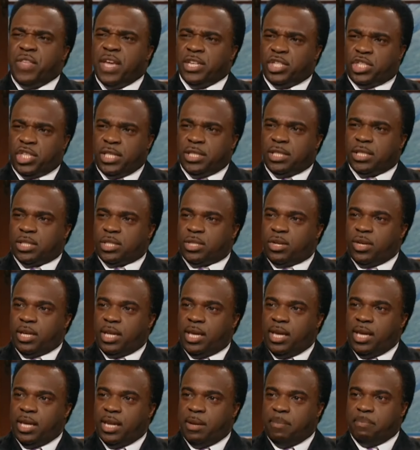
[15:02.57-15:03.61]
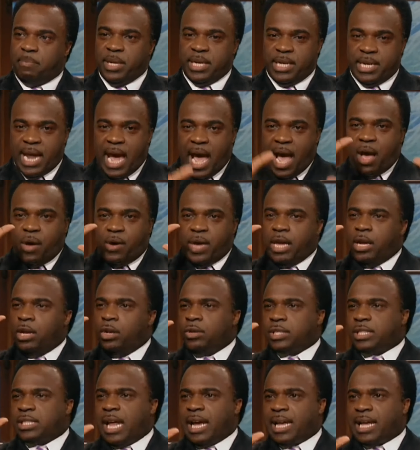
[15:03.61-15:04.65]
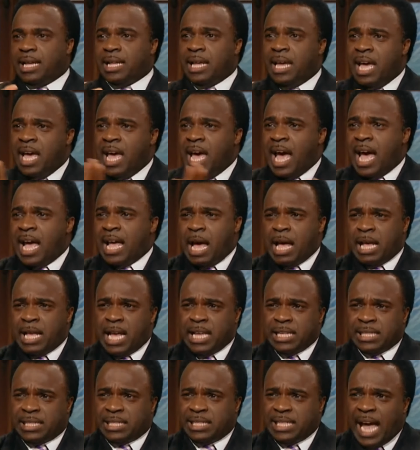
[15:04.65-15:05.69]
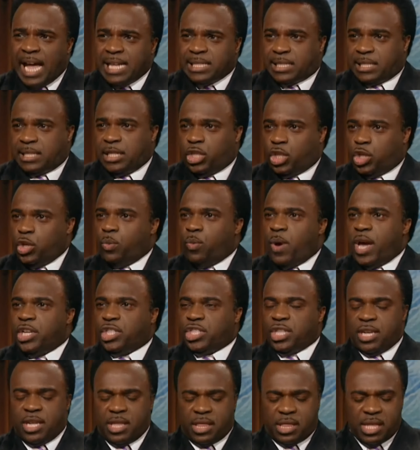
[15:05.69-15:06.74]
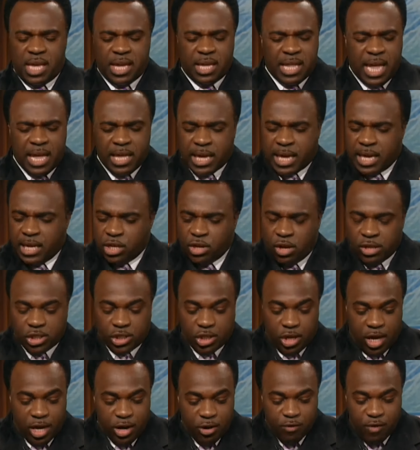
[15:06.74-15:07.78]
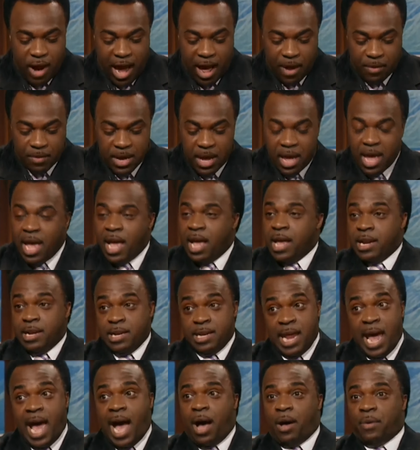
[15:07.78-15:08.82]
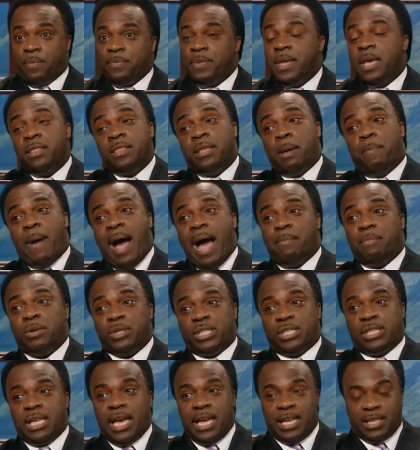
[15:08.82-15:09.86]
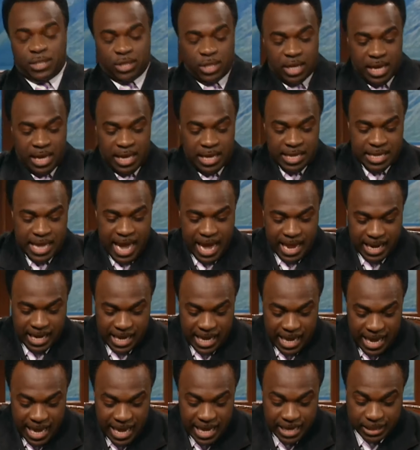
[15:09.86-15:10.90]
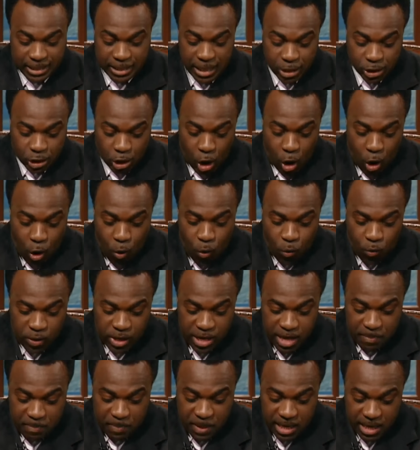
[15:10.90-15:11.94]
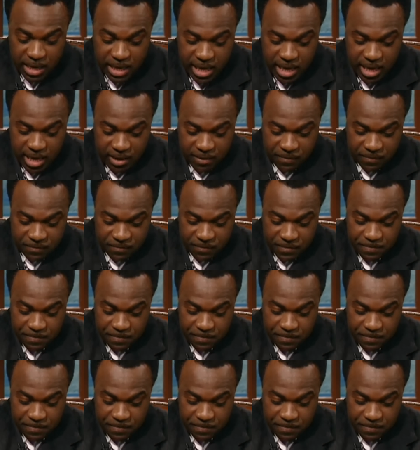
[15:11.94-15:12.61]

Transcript: that Jesus could heal him, but now it looks like a, a, a sad situation, exactly. a thing that cannot turn around. Now, the Bible says that he says, only believe.